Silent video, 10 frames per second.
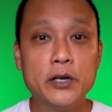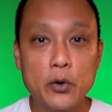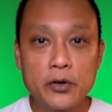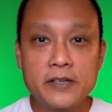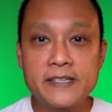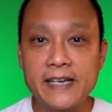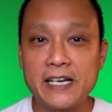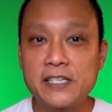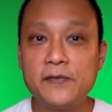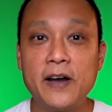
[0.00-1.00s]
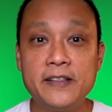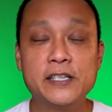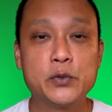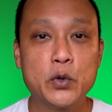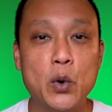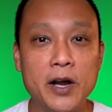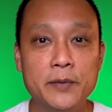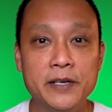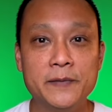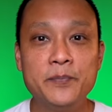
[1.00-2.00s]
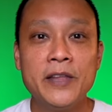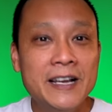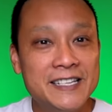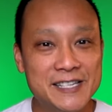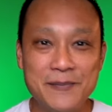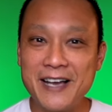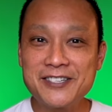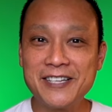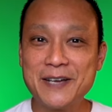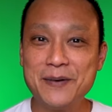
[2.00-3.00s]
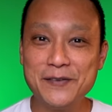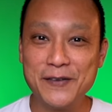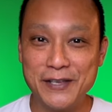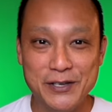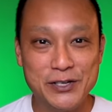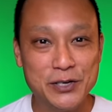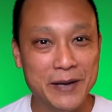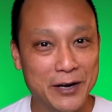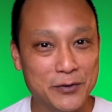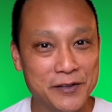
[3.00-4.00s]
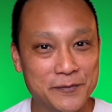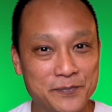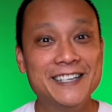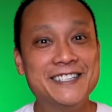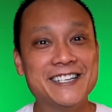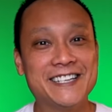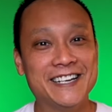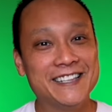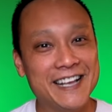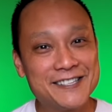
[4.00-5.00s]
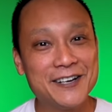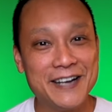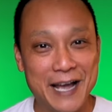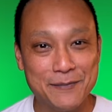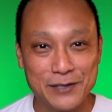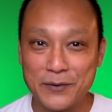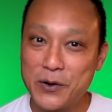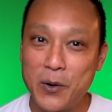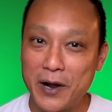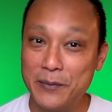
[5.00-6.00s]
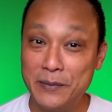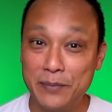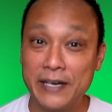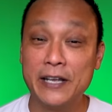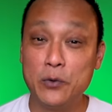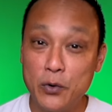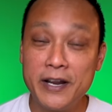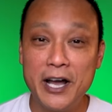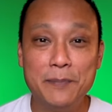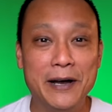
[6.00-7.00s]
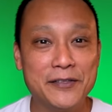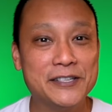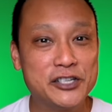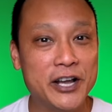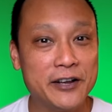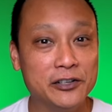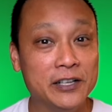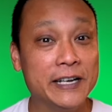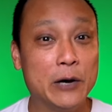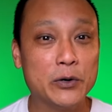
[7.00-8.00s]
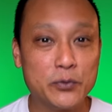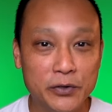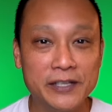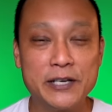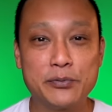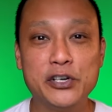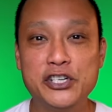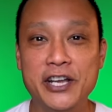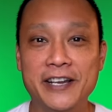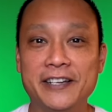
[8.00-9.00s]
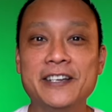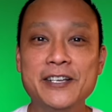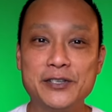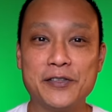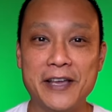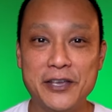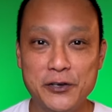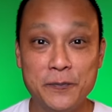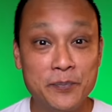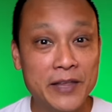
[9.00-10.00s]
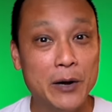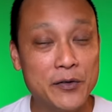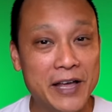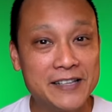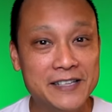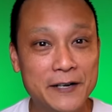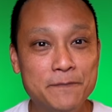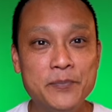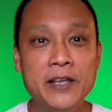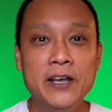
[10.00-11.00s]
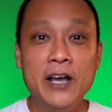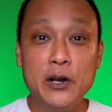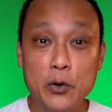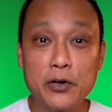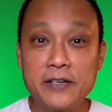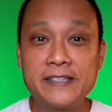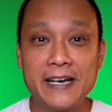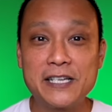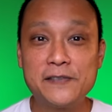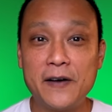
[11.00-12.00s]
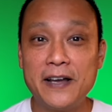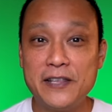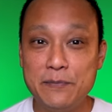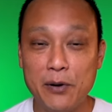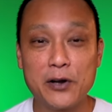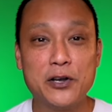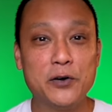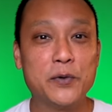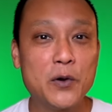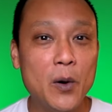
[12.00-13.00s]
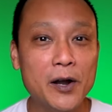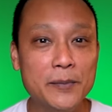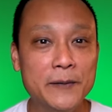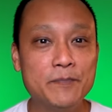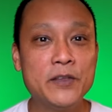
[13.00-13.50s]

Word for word: in order to satisfy this requirement, smash the like button for the YouTube algorithm. Just kidding, that's not an Amazon requirement, but it would help out this channel and I would really appreciate it, so thank you. And with that said, in order to satisfy the barcode requirement,